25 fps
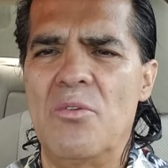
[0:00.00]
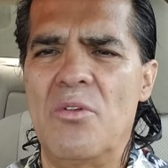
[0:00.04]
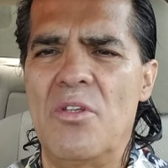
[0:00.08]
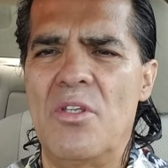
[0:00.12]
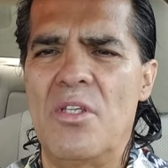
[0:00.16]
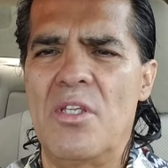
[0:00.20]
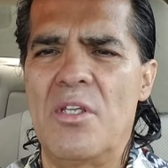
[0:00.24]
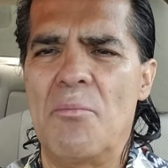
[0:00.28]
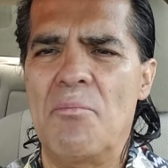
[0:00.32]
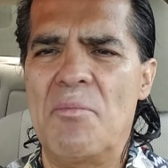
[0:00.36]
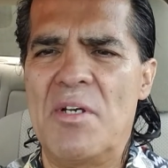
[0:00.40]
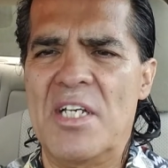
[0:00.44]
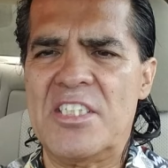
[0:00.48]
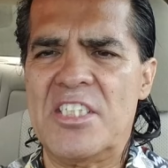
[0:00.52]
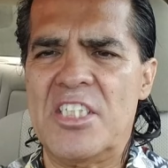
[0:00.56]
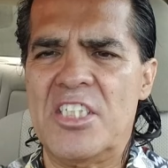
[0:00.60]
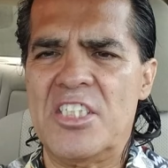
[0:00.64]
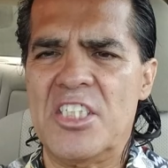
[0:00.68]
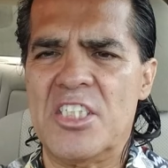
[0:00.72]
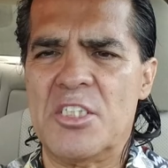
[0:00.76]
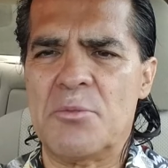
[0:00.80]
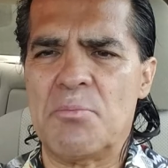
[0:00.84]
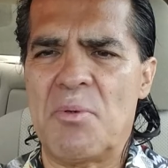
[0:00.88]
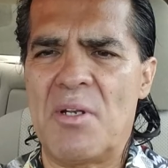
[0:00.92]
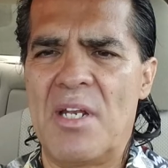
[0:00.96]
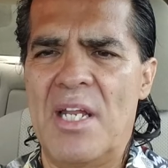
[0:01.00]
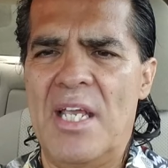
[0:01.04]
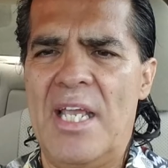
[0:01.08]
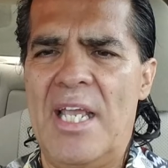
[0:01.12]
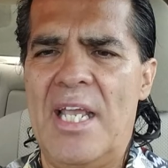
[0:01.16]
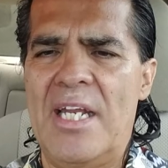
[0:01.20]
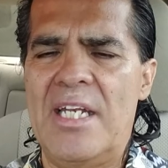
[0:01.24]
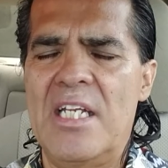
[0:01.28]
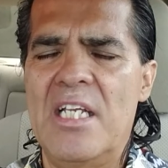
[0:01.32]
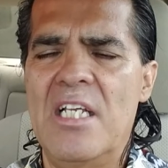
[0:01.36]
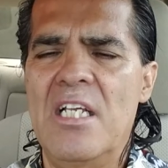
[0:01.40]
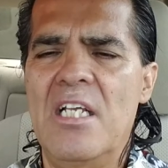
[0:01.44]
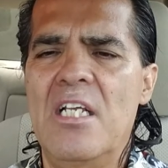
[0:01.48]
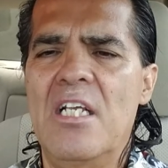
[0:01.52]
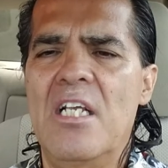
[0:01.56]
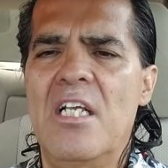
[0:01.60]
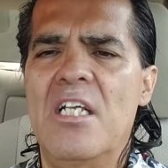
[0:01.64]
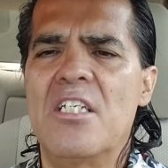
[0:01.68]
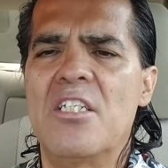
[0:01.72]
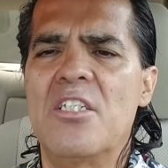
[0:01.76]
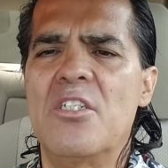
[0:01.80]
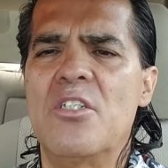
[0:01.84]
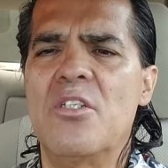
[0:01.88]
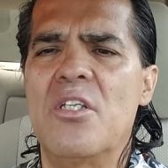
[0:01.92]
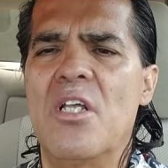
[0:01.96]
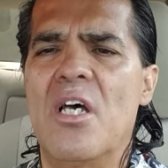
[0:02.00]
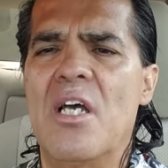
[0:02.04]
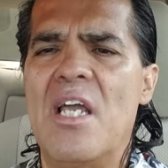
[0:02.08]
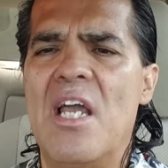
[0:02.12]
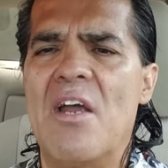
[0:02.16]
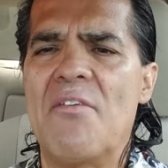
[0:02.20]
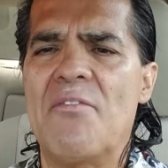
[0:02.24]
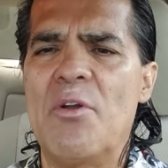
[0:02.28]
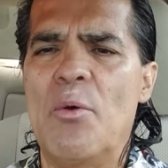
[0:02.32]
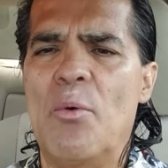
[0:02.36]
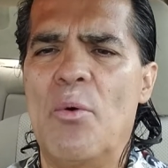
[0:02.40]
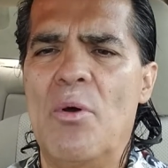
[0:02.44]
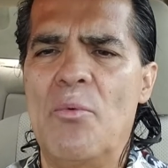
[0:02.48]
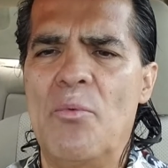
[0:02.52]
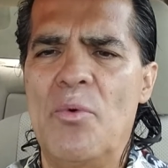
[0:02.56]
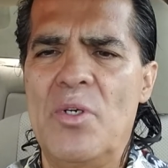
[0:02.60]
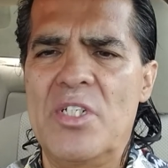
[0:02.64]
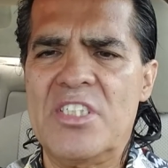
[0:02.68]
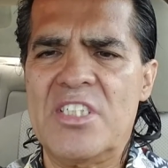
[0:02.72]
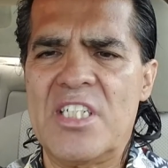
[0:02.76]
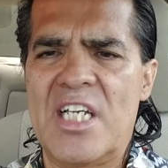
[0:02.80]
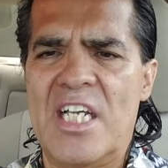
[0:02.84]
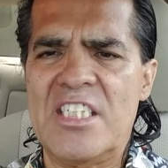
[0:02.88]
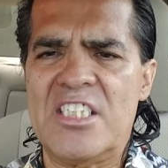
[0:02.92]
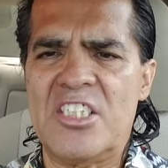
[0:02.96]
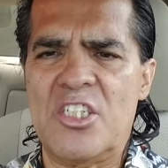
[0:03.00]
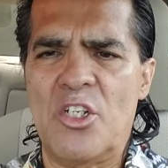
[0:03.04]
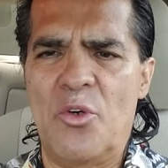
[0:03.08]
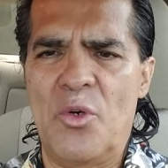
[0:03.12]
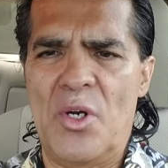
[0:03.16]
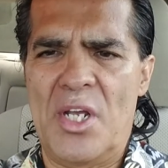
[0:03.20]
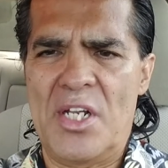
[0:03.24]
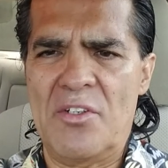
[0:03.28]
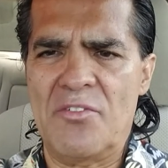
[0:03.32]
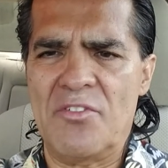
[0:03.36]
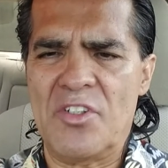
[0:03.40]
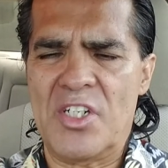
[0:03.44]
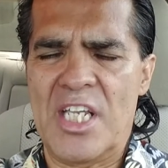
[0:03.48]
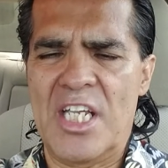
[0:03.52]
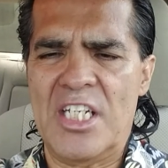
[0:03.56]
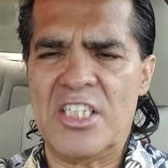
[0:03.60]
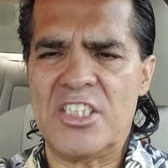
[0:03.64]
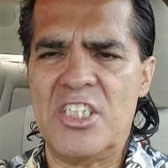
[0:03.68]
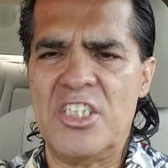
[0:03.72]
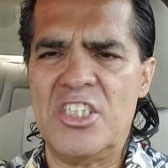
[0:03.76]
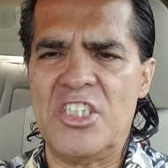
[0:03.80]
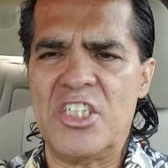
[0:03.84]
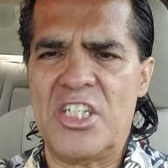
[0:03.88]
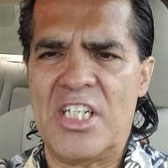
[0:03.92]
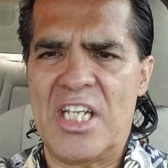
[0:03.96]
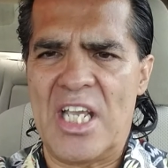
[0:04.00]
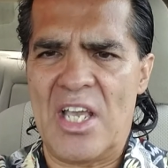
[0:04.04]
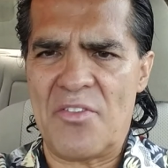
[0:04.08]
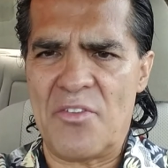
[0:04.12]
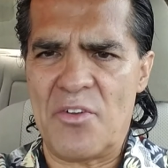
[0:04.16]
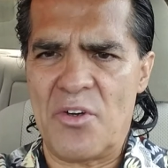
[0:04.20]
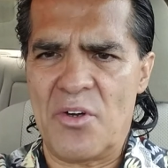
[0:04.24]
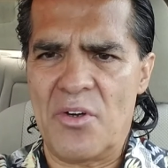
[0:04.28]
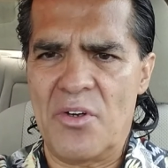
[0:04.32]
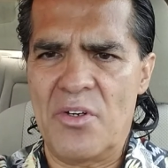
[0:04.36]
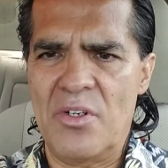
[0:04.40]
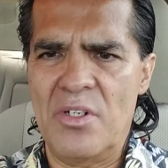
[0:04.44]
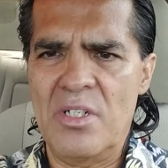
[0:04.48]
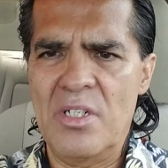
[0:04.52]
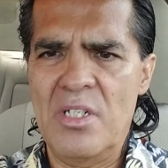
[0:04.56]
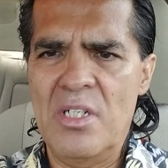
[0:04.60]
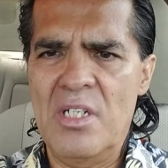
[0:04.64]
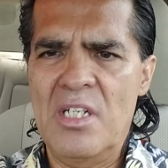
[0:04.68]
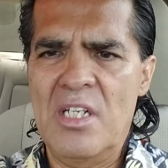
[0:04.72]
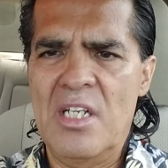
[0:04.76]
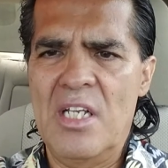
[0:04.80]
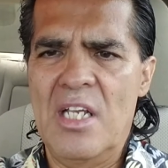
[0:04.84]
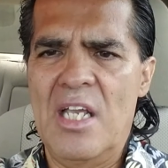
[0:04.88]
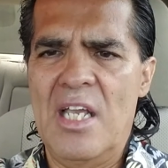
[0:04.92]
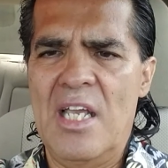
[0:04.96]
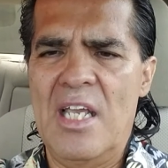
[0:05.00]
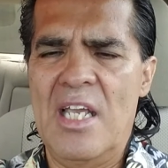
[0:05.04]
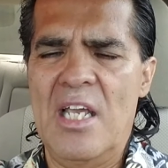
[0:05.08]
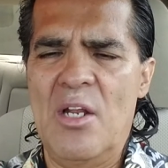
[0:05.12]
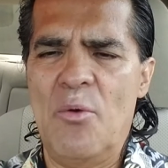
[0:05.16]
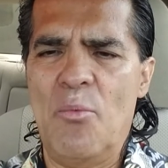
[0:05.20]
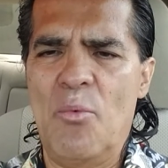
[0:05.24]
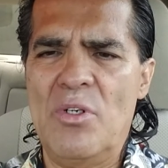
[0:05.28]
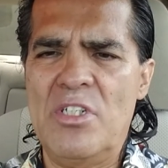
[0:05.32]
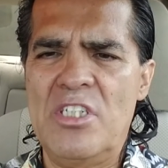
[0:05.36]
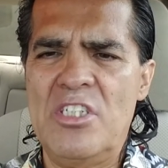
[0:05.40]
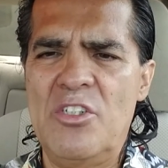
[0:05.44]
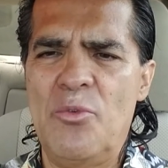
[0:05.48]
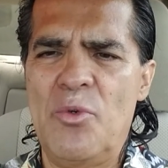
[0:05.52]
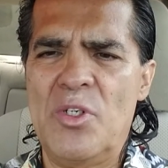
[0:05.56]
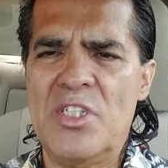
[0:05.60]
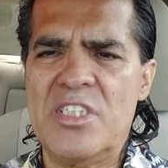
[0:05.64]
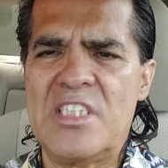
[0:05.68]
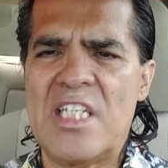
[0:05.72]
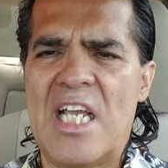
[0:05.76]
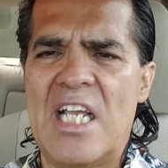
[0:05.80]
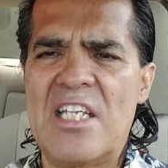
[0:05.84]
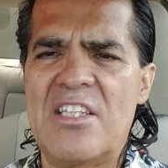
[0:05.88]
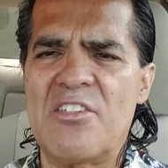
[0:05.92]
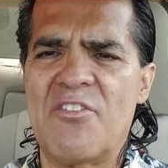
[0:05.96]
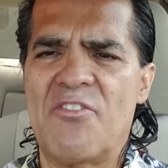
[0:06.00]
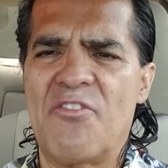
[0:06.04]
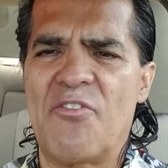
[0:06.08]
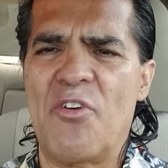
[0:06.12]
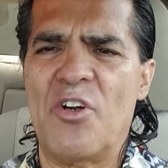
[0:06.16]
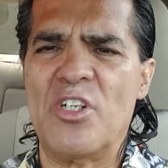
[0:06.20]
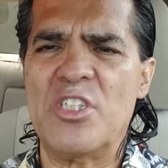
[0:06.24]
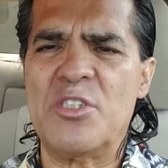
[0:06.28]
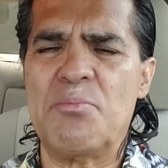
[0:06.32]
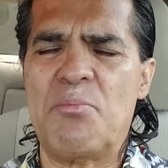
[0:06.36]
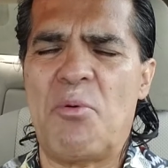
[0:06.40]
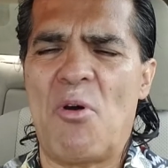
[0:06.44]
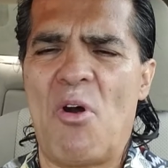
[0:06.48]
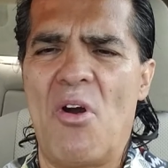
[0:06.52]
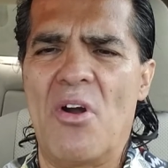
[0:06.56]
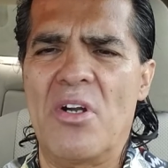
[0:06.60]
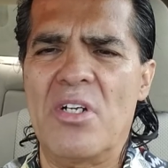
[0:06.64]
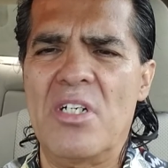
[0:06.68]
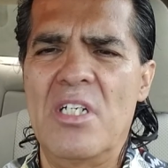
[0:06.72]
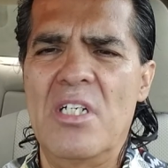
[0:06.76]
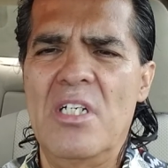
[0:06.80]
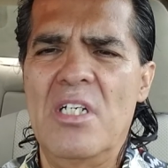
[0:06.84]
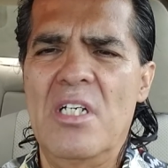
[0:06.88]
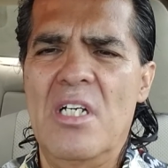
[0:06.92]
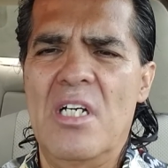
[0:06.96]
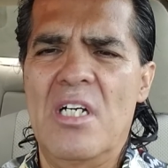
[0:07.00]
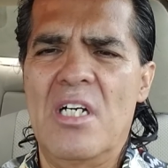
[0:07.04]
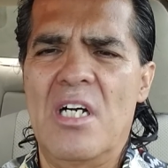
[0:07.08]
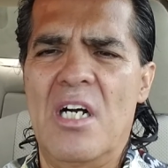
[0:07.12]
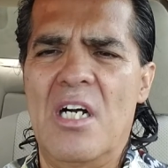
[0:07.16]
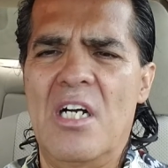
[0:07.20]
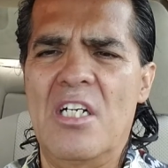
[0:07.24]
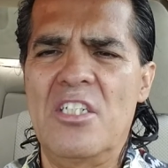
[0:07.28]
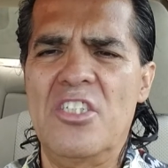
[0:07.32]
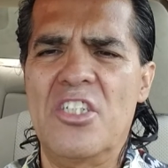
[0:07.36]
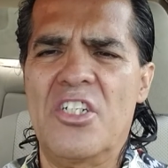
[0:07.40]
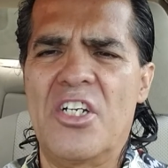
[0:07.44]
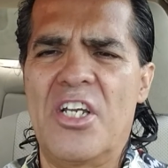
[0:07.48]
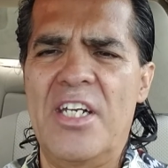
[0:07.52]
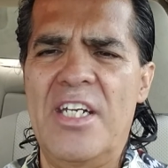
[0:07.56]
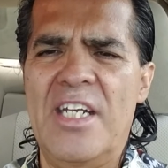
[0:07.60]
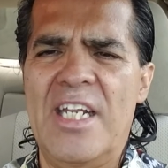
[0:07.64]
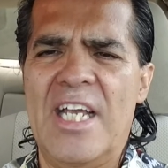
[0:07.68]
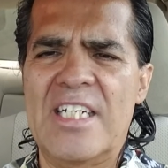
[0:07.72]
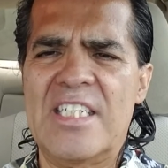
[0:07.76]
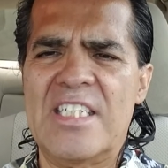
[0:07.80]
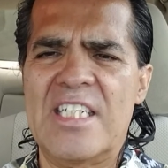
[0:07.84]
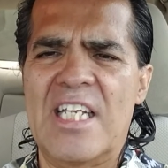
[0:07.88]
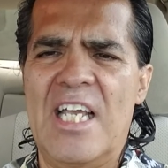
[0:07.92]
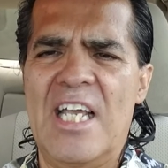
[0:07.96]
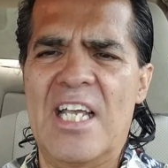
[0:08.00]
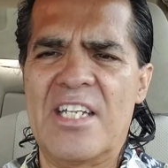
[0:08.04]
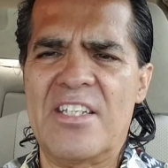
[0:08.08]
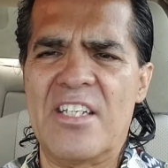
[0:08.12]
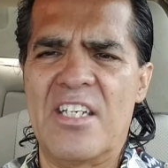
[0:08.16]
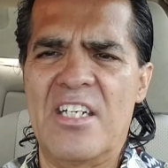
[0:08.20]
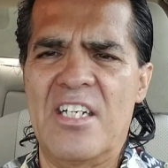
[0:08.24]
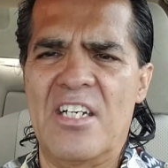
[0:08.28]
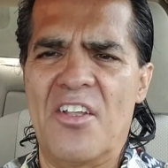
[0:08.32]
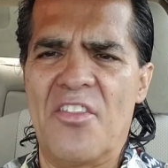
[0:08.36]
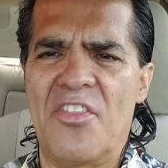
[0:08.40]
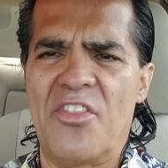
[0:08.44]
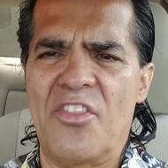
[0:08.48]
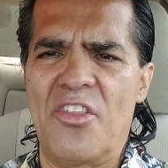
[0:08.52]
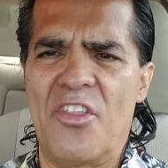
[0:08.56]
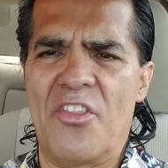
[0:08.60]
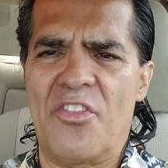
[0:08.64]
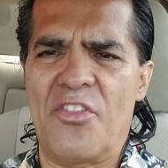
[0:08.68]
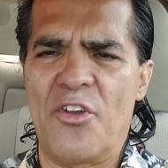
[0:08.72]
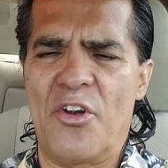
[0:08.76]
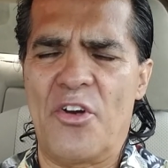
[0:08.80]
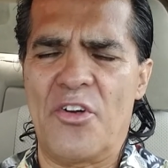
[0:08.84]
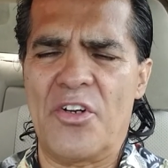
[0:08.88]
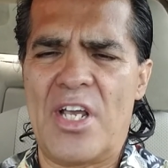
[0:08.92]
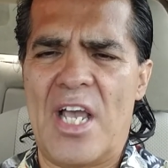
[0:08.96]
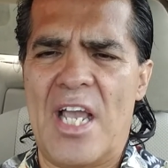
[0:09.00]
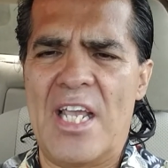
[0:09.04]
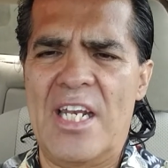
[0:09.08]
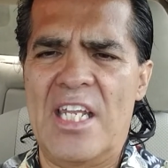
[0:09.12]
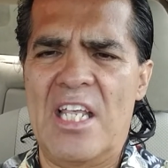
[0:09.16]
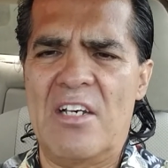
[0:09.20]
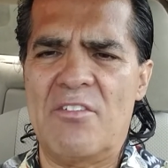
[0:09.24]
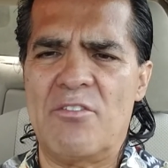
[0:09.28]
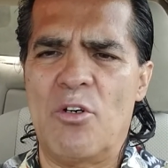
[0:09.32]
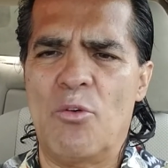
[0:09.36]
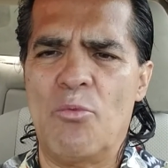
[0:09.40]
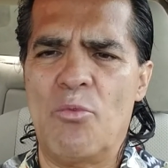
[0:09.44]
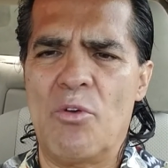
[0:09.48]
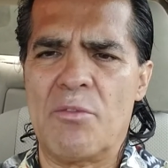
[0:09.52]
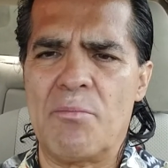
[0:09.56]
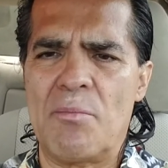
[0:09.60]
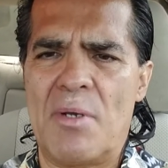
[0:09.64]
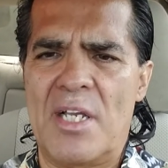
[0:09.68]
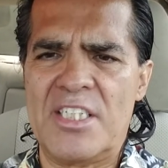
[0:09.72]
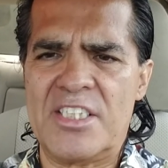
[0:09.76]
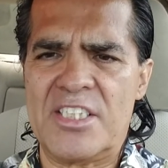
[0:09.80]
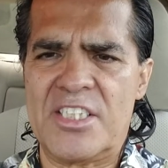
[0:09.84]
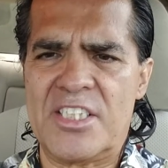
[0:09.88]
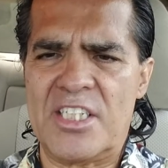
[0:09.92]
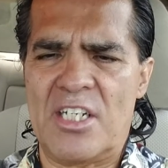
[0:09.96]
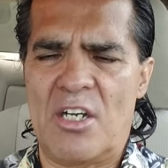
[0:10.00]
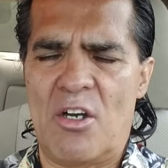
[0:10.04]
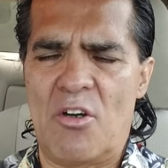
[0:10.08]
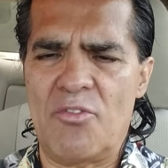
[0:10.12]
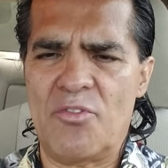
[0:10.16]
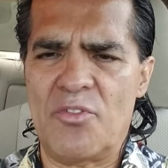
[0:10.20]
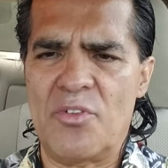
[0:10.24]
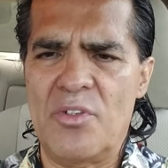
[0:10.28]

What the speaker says: the message is played, everyone recites the Great Invocation together, and when you recite the first part, you connect at the third eye level with myself